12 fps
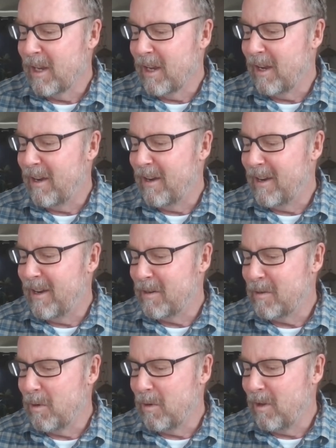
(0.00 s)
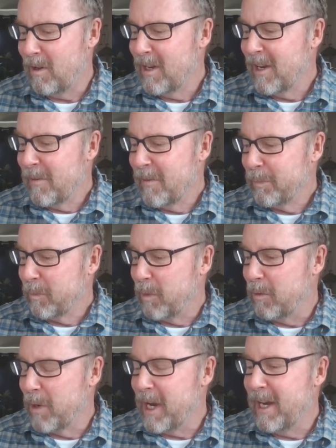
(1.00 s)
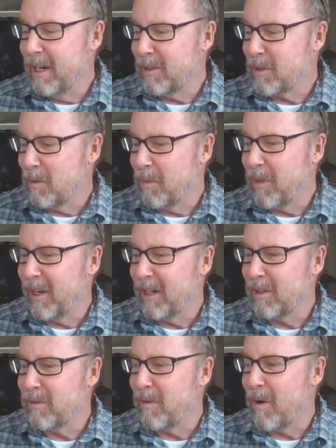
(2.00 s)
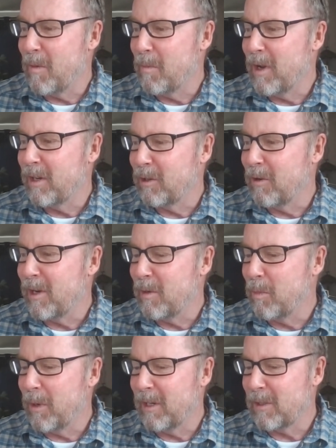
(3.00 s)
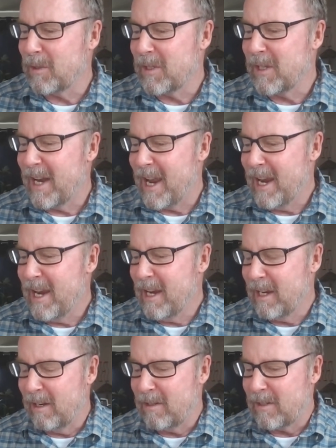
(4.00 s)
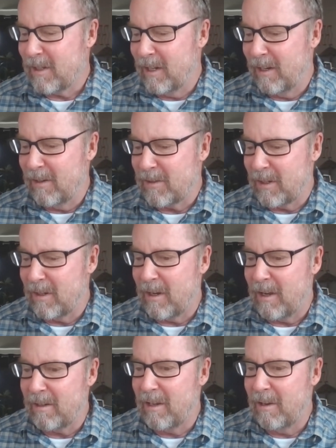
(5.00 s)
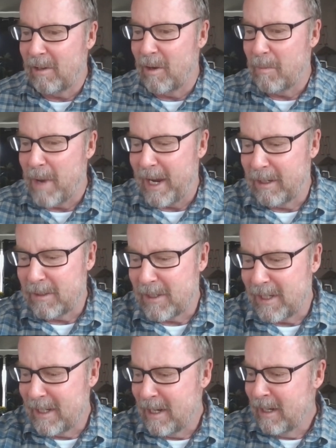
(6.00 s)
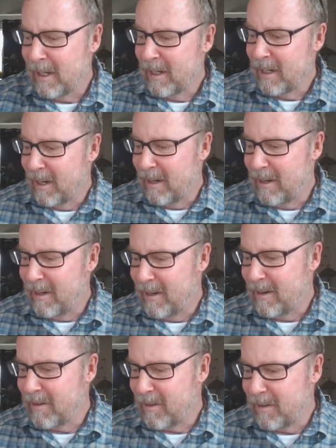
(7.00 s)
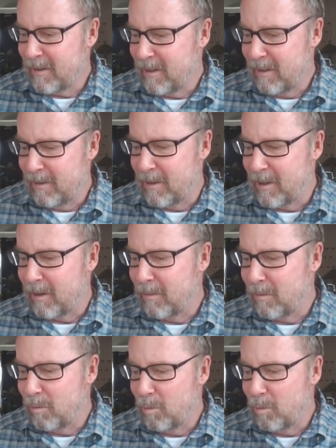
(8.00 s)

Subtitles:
we'll be reading some things from GreenPrints today. It is a cute little magazine. You can,